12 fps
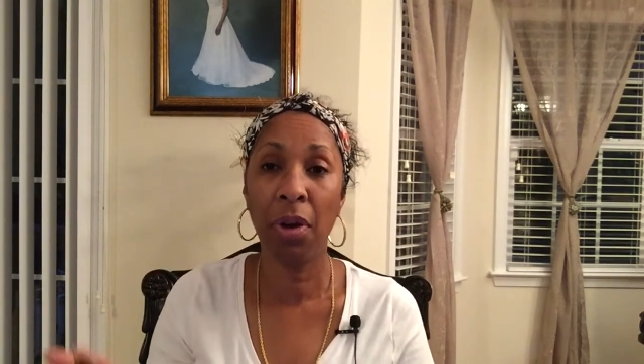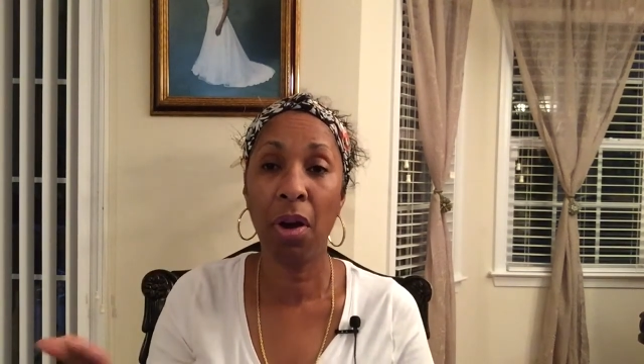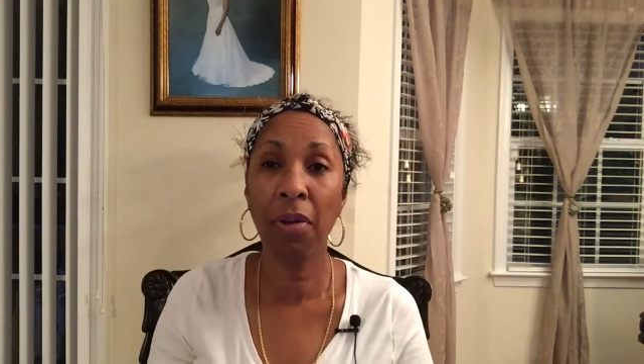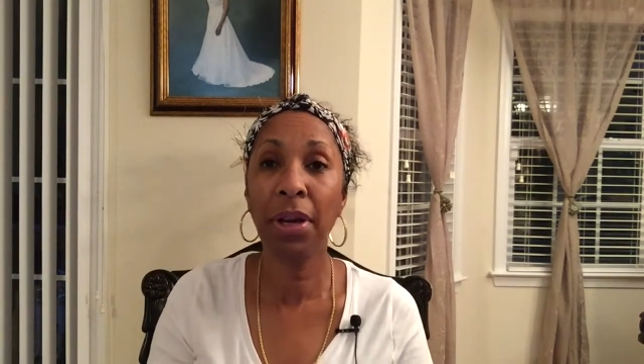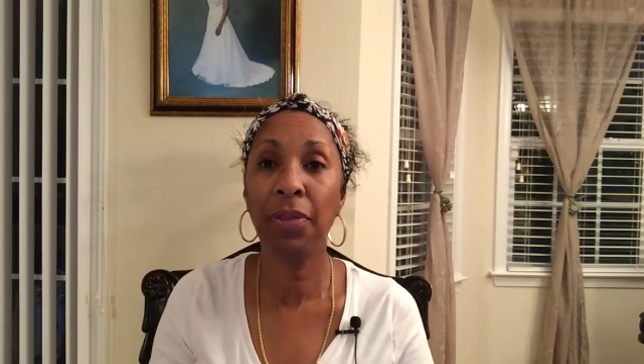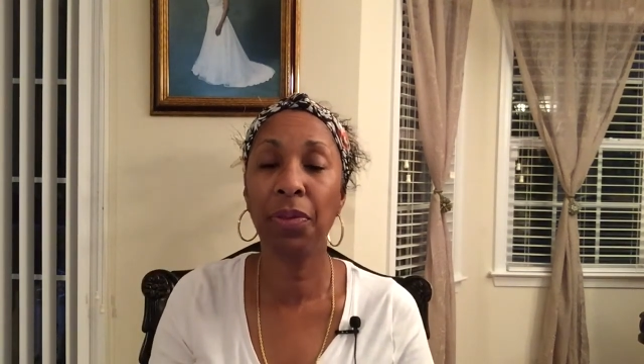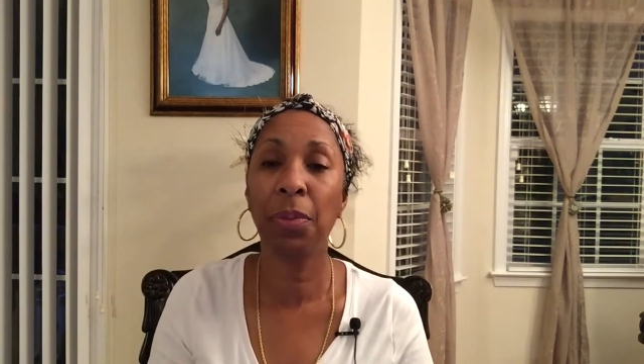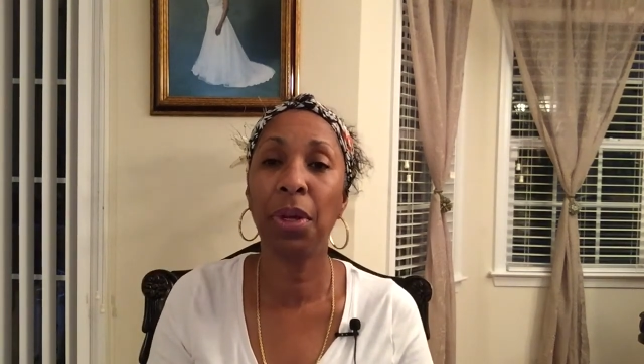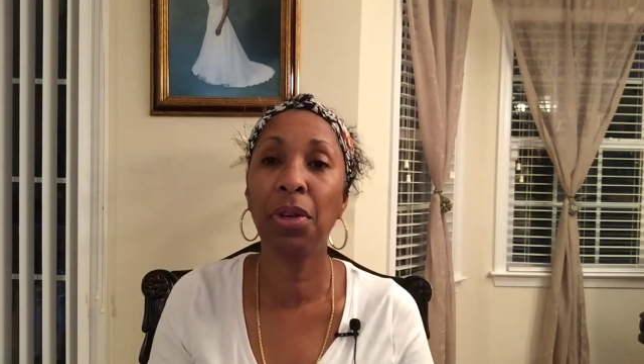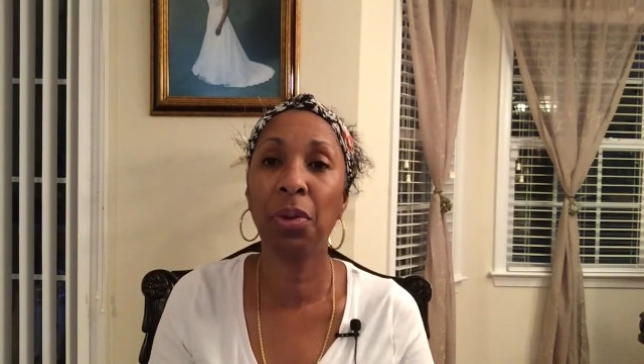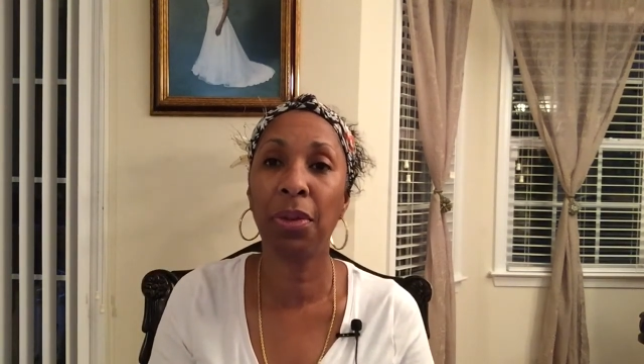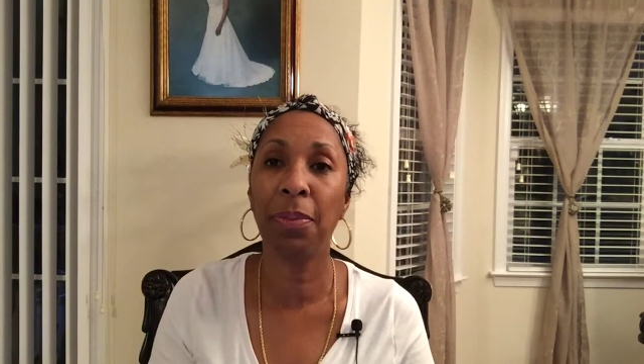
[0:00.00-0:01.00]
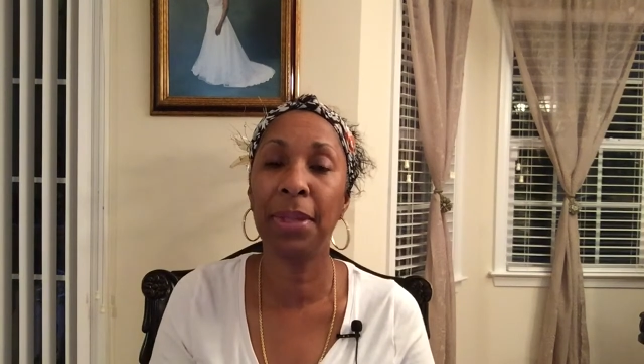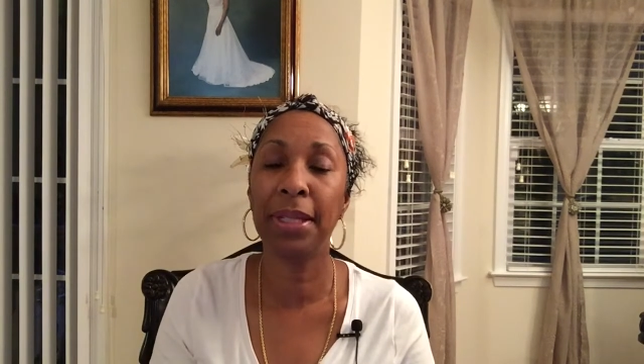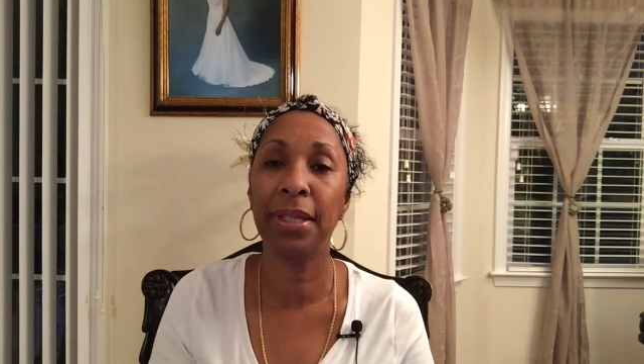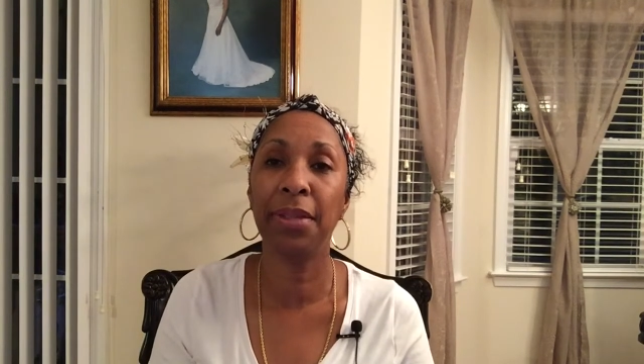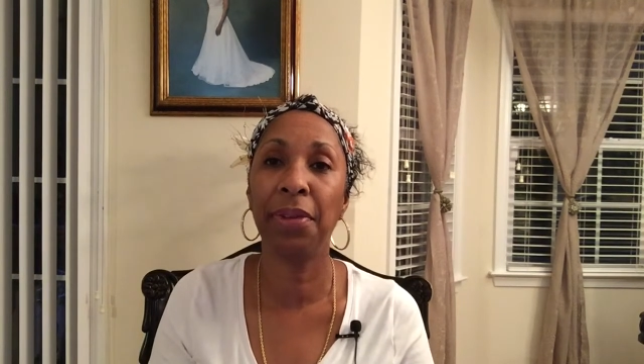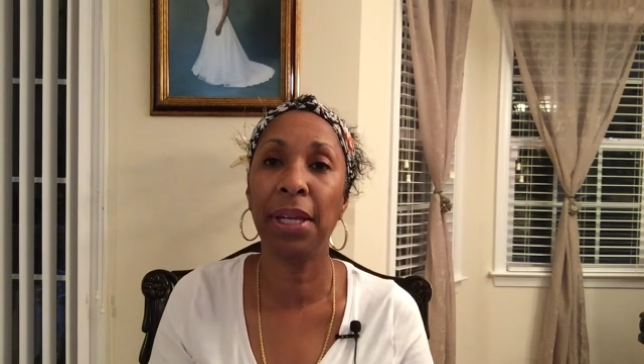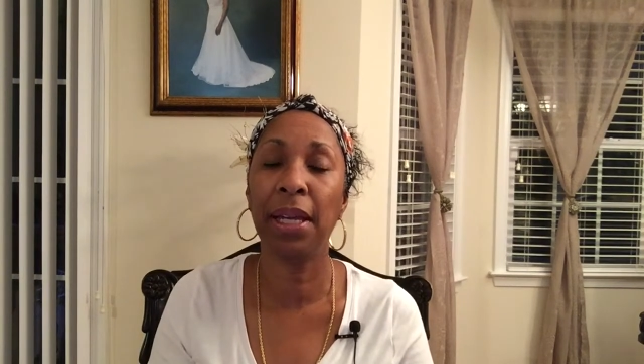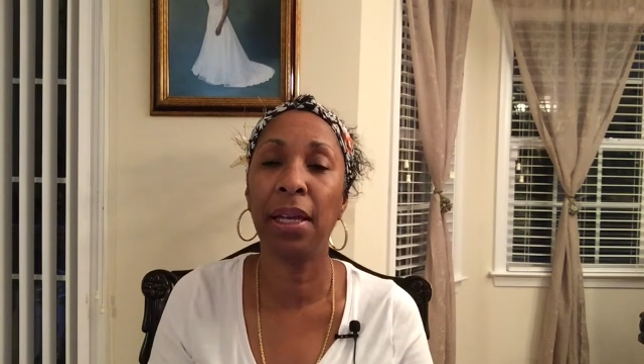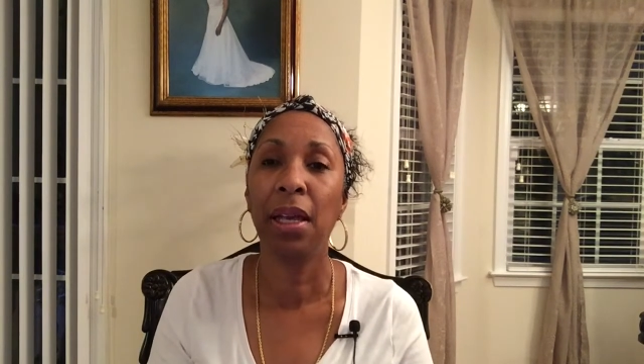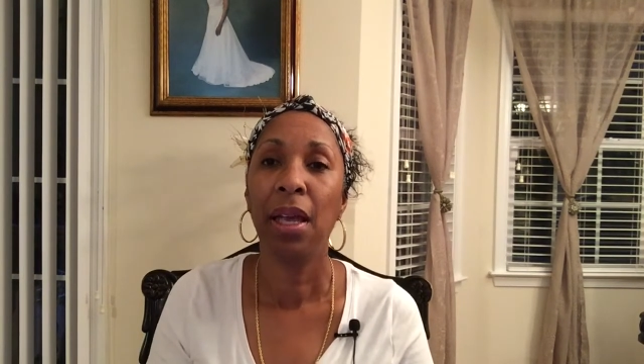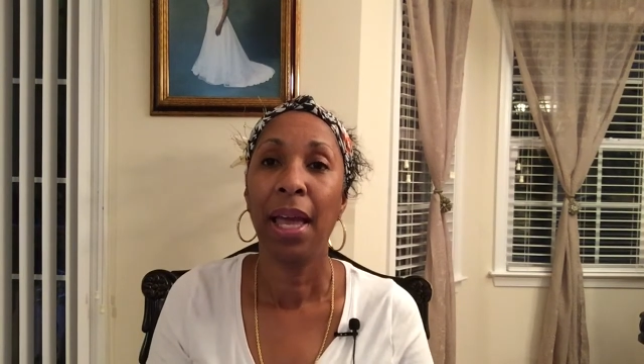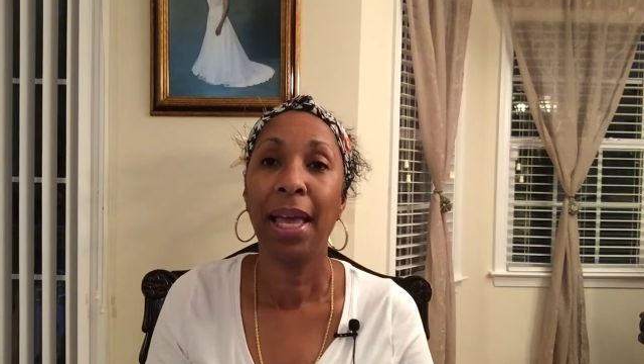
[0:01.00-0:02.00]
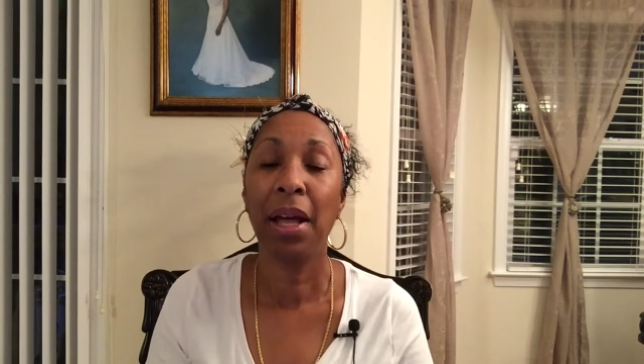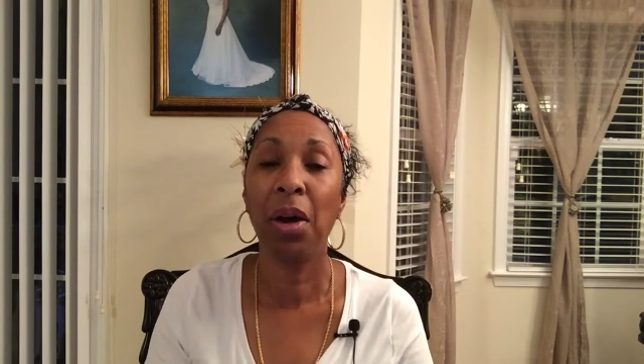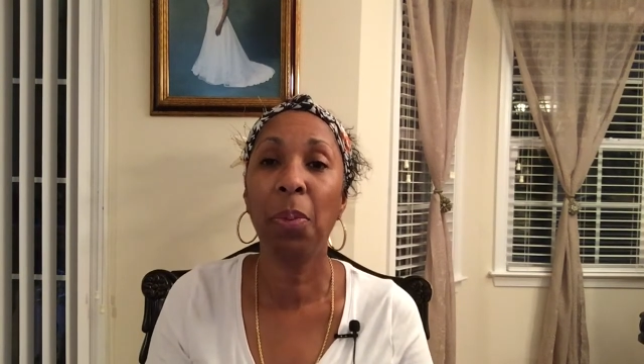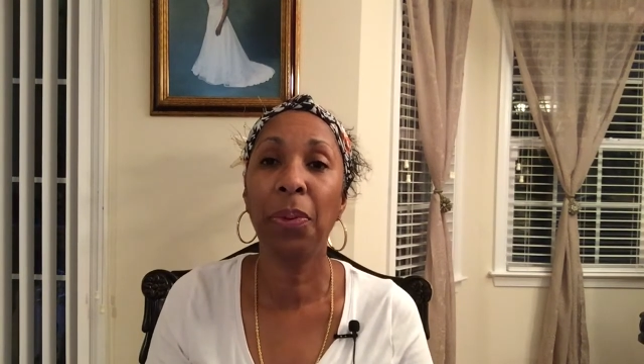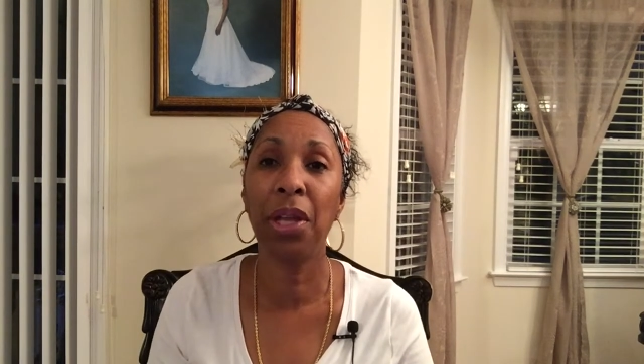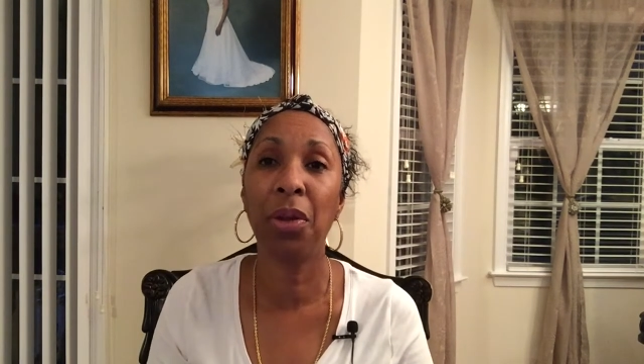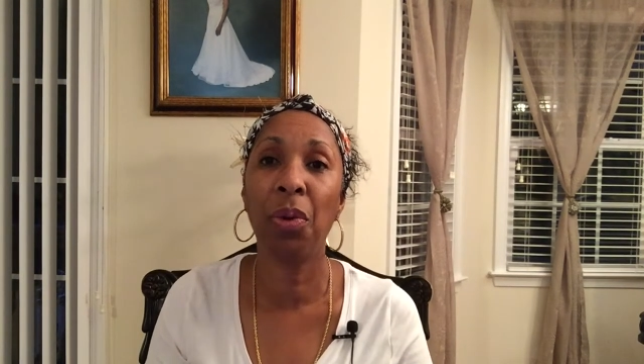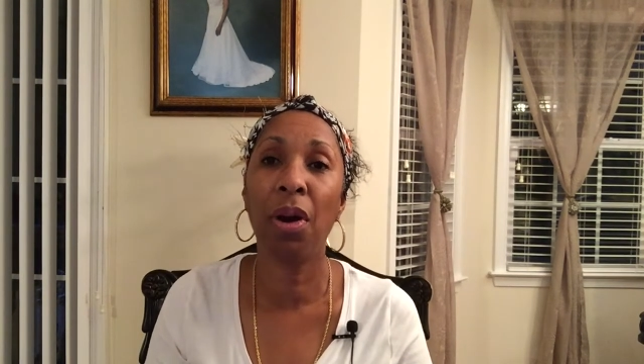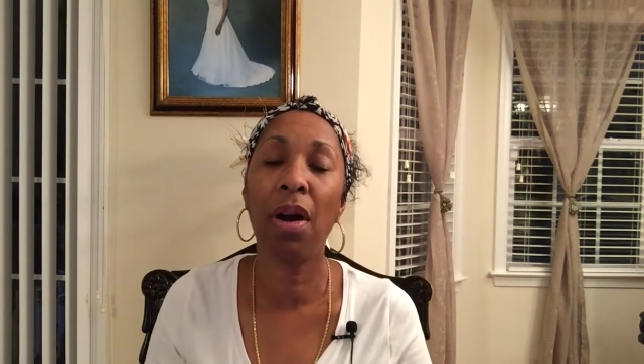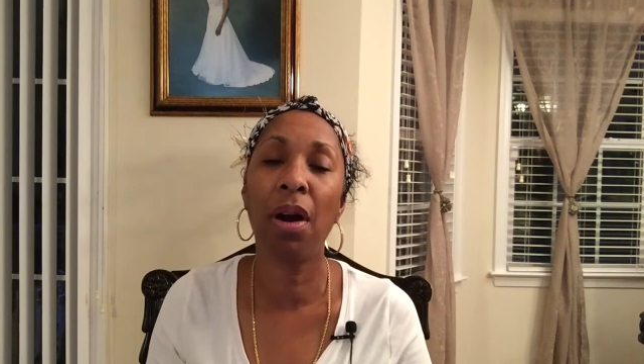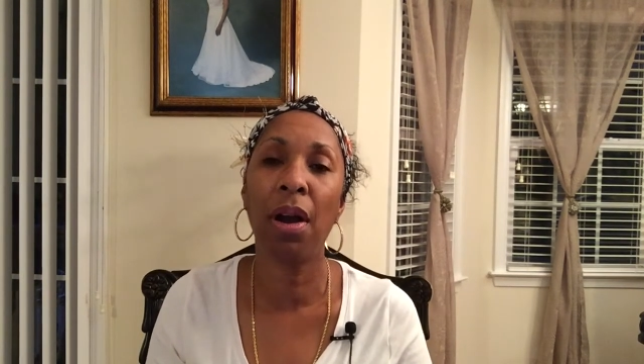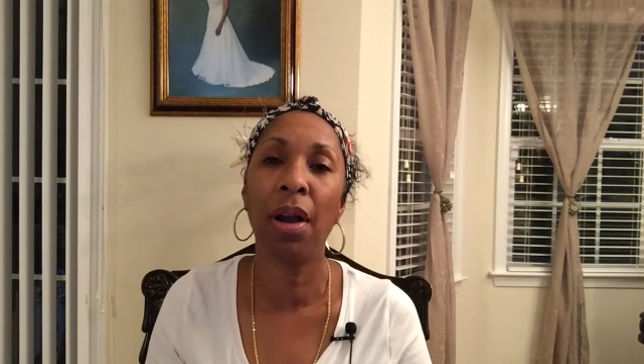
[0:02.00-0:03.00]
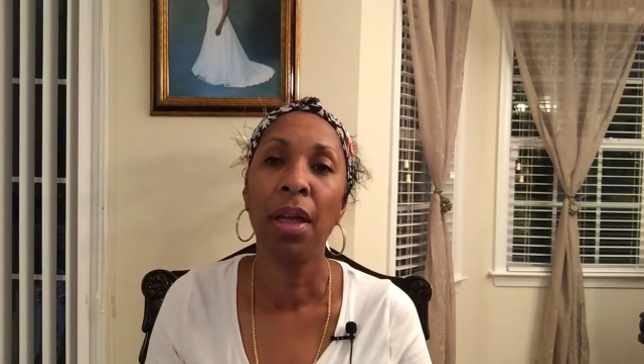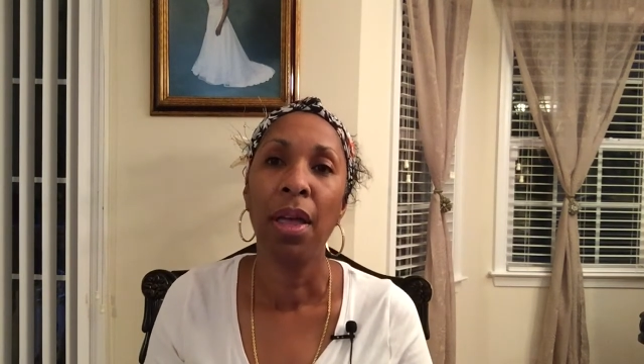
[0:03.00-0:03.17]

already familiar with Missus V, and I hope that you are,